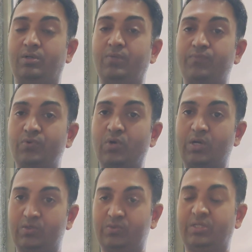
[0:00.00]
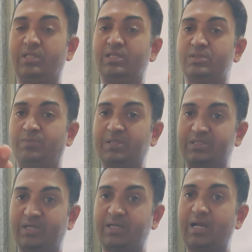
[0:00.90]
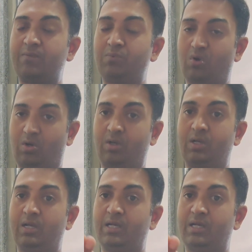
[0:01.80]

If you are using this pulsatile mode